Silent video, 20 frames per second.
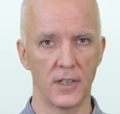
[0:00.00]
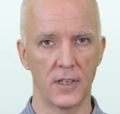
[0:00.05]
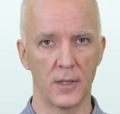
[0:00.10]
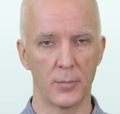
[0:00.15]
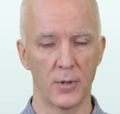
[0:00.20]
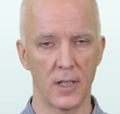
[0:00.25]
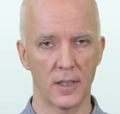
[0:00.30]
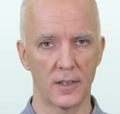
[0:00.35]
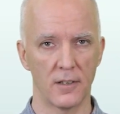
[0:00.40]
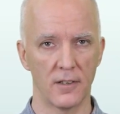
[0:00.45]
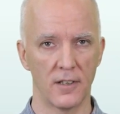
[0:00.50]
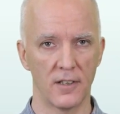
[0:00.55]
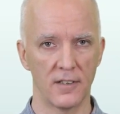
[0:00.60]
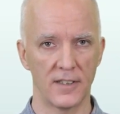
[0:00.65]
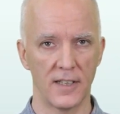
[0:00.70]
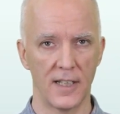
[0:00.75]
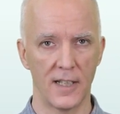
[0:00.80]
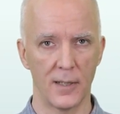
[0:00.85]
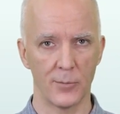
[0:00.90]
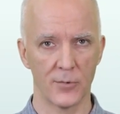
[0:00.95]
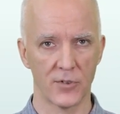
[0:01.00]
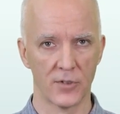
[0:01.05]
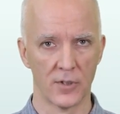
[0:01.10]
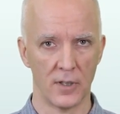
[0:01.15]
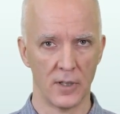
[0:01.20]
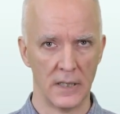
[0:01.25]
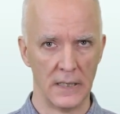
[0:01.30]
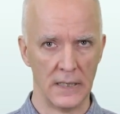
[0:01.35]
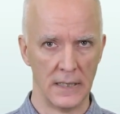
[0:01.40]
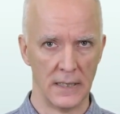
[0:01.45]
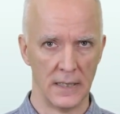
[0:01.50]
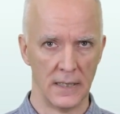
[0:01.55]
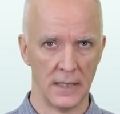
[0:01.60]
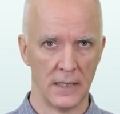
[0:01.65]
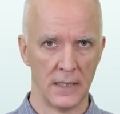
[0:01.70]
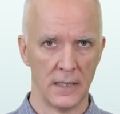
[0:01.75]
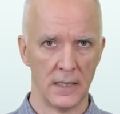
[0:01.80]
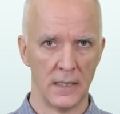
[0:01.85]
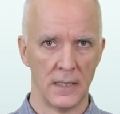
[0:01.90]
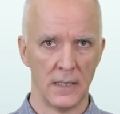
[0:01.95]
in the proctored exams.
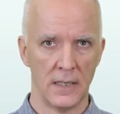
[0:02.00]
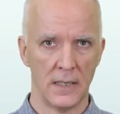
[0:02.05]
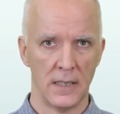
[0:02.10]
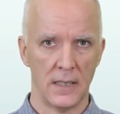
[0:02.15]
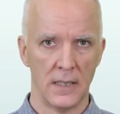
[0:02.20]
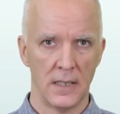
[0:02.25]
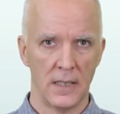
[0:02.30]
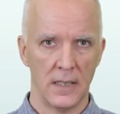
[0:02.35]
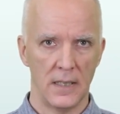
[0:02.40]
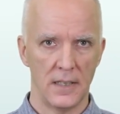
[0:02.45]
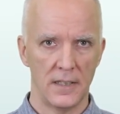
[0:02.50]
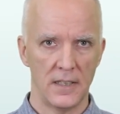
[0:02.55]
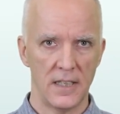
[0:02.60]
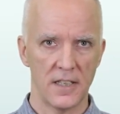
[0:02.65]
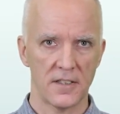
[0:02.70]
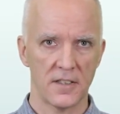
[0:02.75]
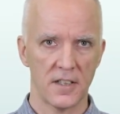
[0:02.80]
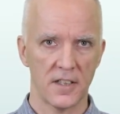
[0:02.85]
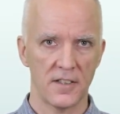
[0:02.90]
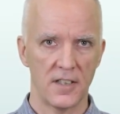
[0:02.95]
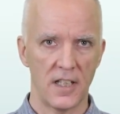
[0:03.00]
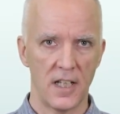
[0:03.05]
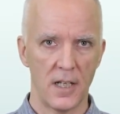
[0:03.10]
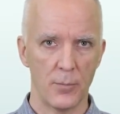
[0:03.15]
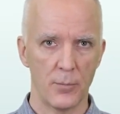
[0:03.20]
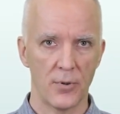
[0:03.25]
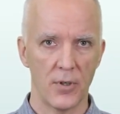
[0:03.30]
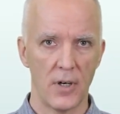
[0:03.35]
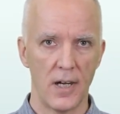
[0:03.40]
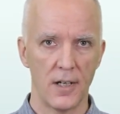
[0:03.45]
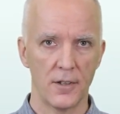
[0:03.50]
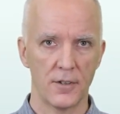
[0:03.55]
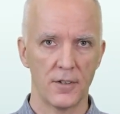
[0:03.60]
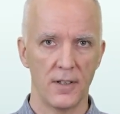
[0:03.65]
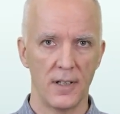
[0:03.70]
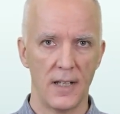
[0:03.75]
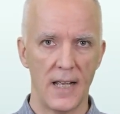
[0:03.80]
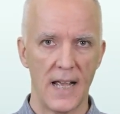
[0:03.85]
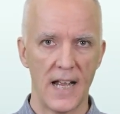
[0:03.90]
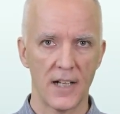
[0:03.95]
A test exam prior
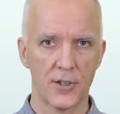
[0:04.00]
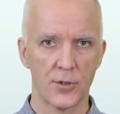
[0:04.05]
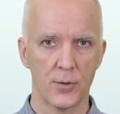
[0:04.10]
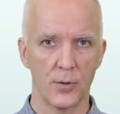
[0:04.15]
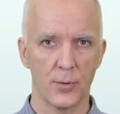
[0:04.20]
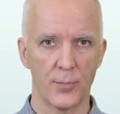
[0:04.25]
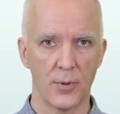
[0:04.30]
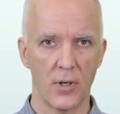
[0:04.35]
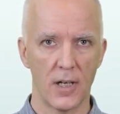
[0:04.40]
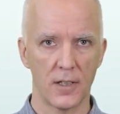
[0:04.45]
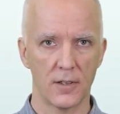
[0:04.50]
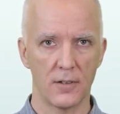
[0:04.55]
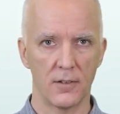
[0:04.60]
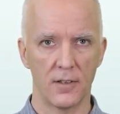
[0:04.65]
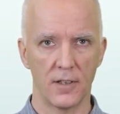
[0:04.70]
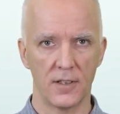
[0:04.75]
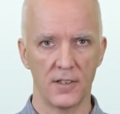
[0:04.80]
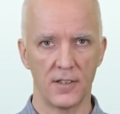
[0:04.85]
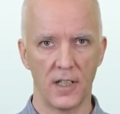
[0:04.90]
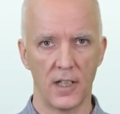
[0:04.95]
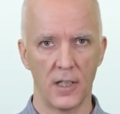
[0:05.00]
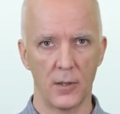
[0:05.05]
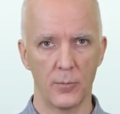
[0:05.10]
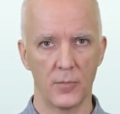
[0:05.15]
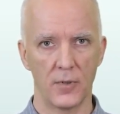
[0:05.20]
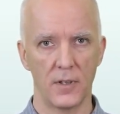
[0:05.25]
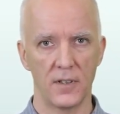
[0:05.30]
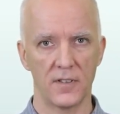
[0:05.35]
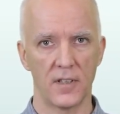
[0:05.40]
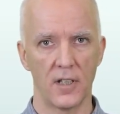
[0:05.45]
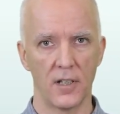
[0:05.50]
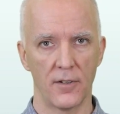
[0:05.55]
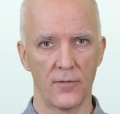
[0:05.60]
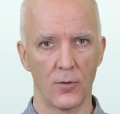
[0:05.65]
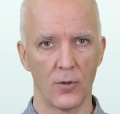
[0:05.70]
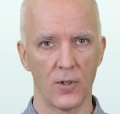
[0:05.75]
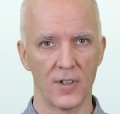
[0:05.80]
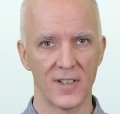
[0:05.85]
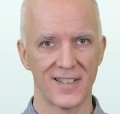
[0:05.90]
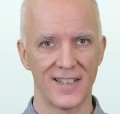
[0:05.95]
to actual proctored exam is
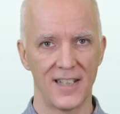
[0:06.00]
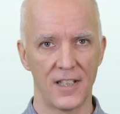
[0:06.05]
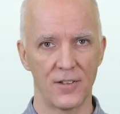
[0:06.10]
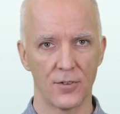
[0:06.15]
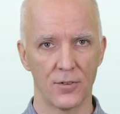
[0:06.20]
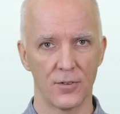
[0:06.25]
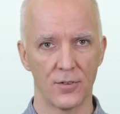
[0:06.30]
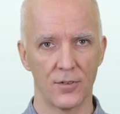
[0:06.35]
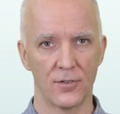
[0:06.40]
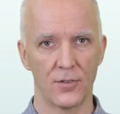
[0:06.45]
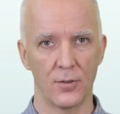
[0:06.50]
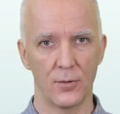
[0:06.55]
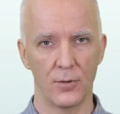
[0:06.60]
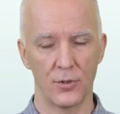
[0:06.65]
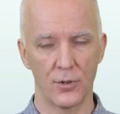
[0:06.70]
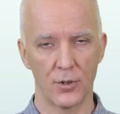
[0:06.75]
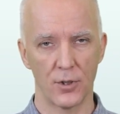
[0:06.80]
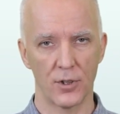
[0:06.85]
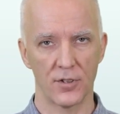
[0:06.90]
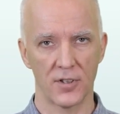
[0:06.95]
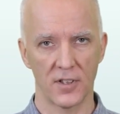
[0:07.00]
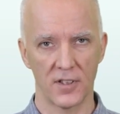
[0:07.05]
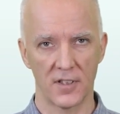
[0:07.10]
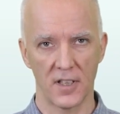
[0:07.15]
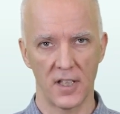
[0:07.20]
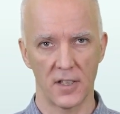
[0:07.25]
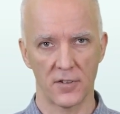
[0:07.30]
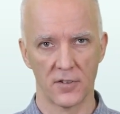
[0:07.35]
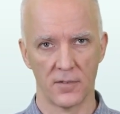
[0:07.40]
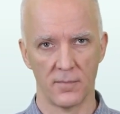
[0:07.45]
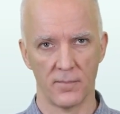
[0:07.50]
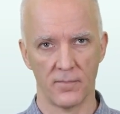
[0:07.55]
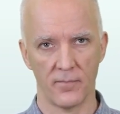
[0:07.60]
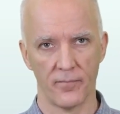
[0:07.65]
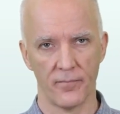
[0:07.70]
therefore essential to ensure success.